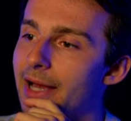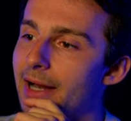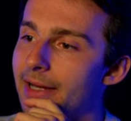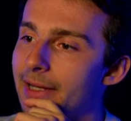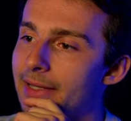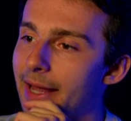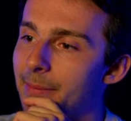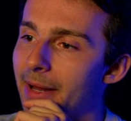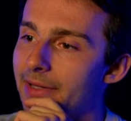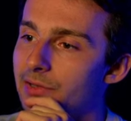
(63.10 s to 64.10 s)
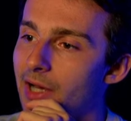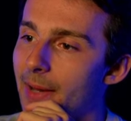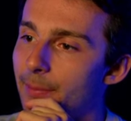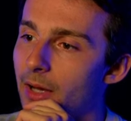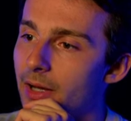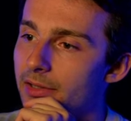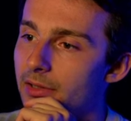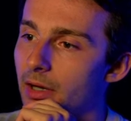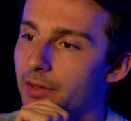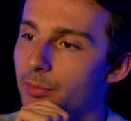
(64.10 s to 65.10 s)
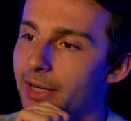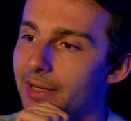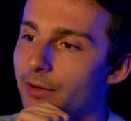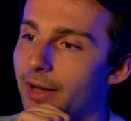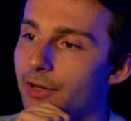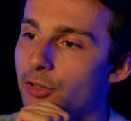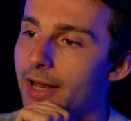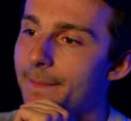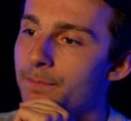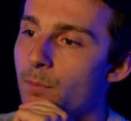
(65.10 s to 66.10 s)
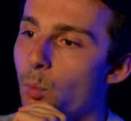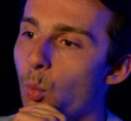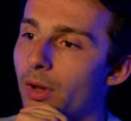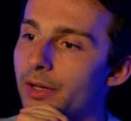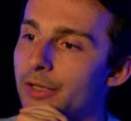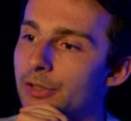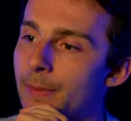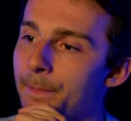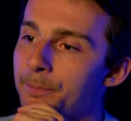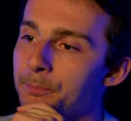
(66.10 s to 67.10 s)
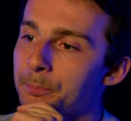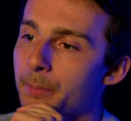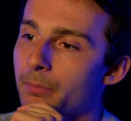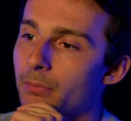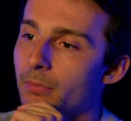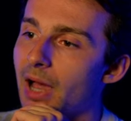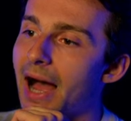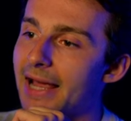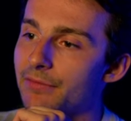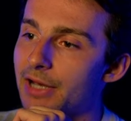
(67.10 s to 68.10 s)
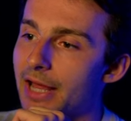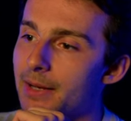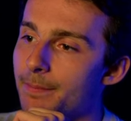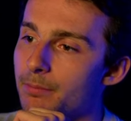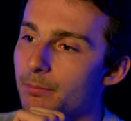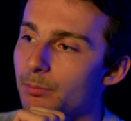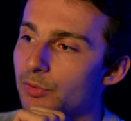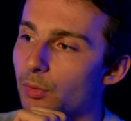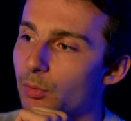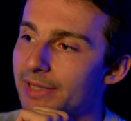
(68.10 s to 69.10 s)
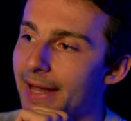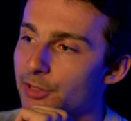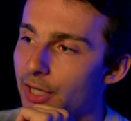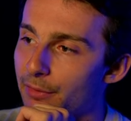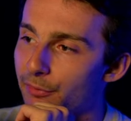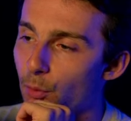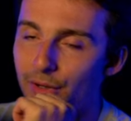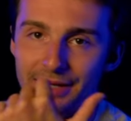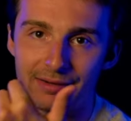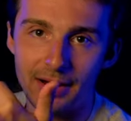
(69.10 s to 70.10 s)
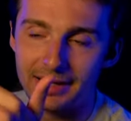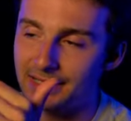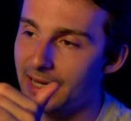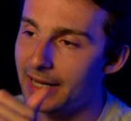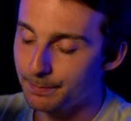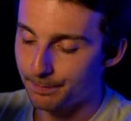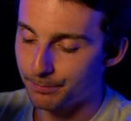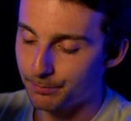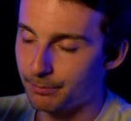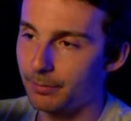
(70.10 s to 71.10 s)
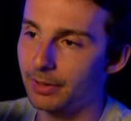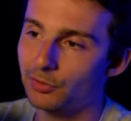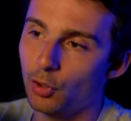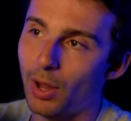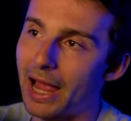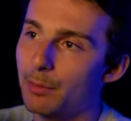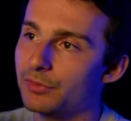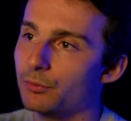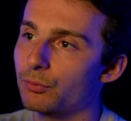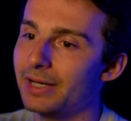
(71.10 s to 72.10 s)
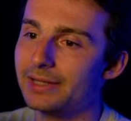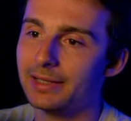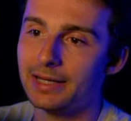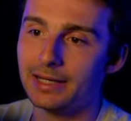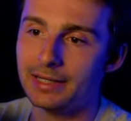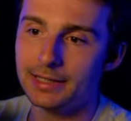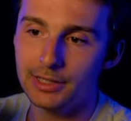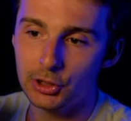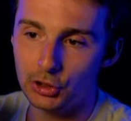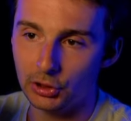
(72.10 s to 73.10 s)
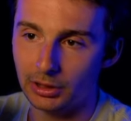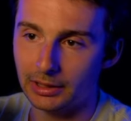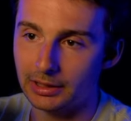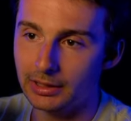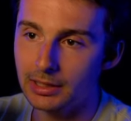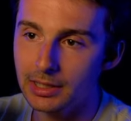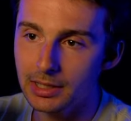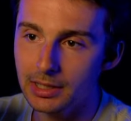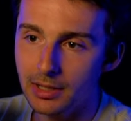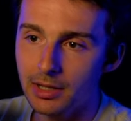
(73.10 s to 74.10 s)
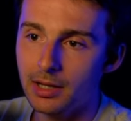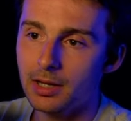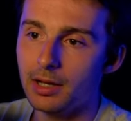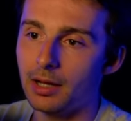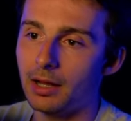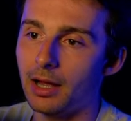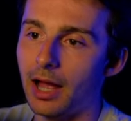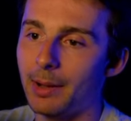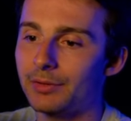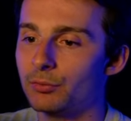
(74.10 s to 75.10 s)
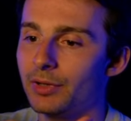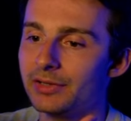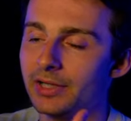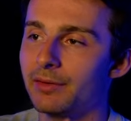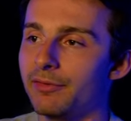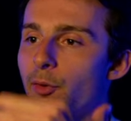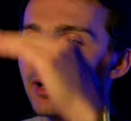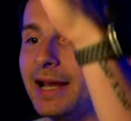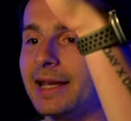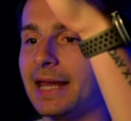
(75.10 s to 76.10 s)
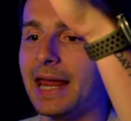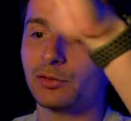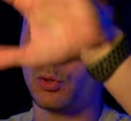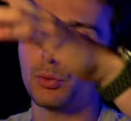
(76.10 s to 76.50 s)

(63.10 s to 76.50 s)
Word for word: got in, and my stop loss on the break here yesterday was high of day. So it was actually at 498. And so I was risking initially, uh, I was risking 498. So I